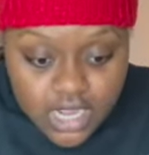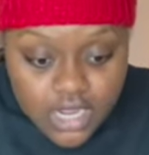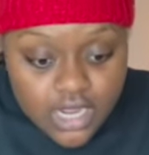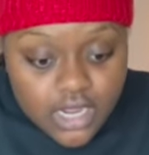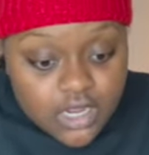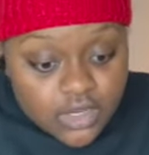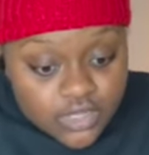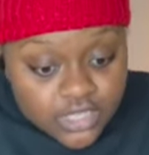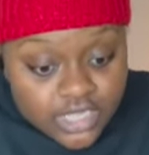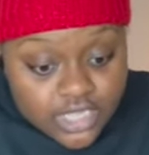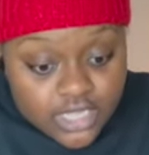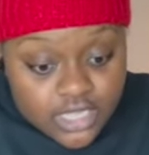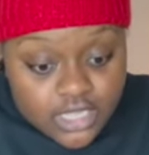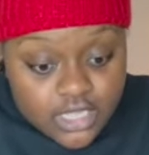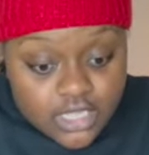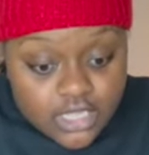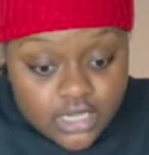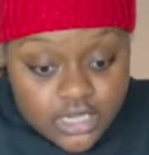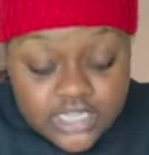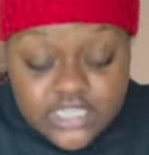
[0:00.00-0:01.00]
Okay,
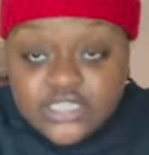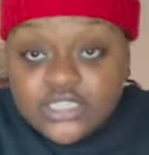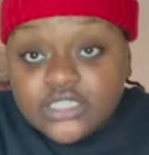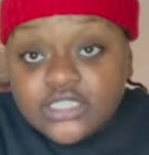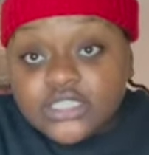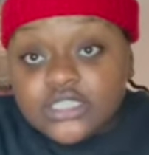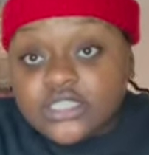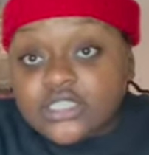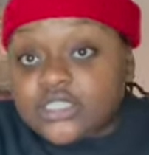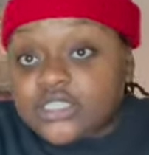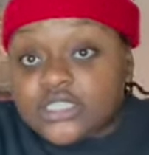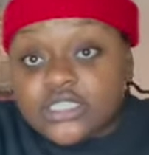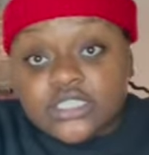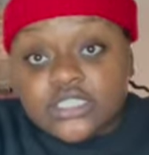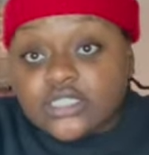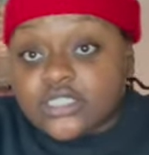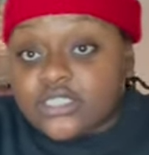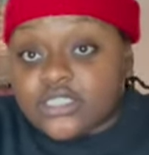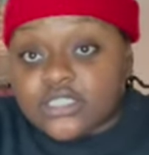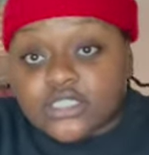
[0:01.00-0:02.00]
this is
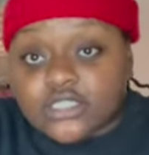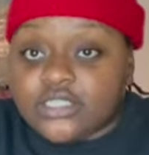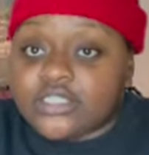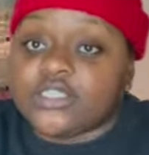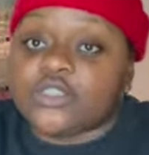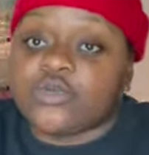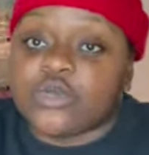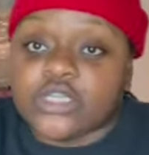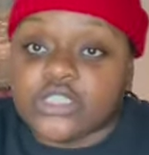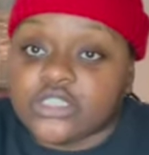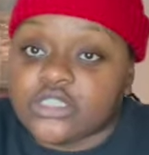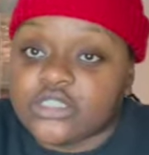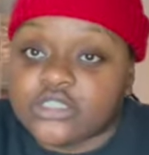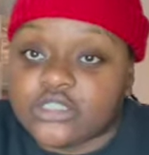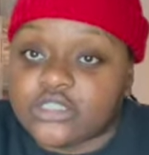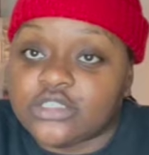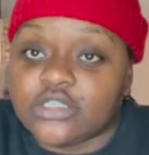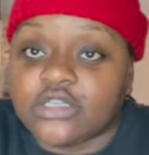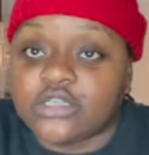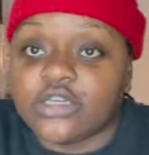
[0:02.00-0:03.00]
this this this question
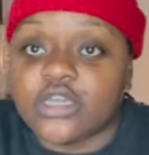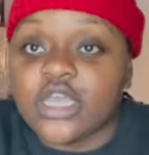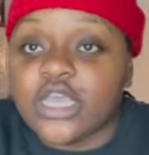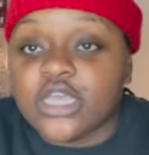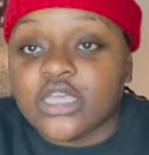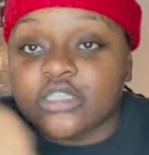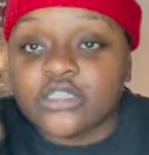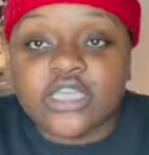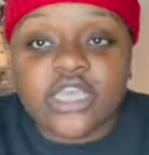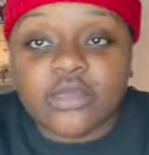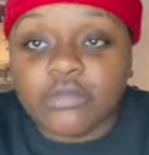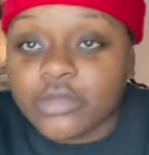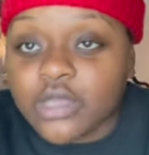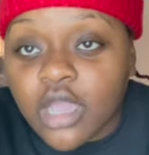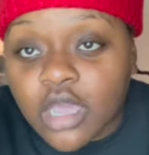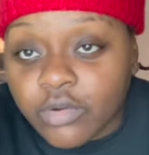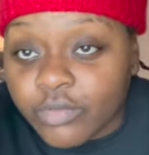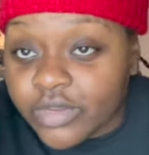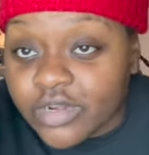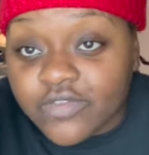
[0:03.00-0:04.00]
is gonna take me
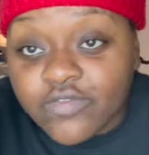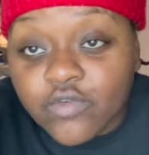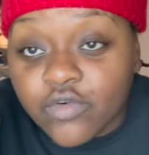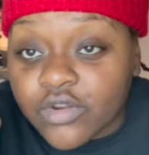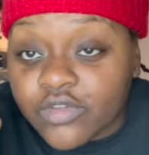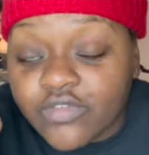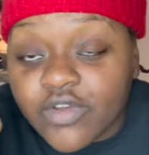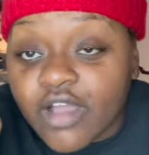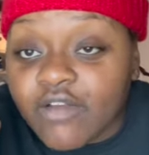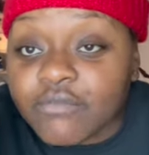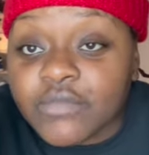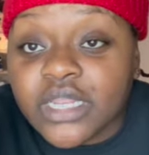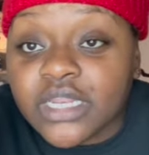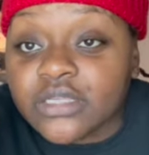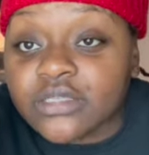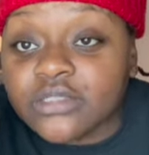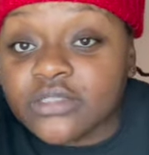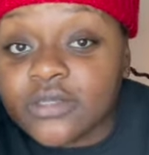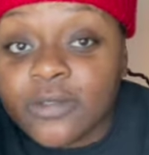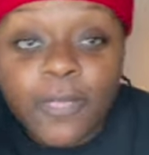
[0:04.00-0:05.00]
all the way to 45
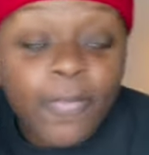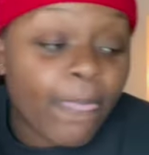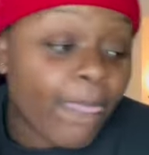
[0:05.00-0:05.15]
minutes.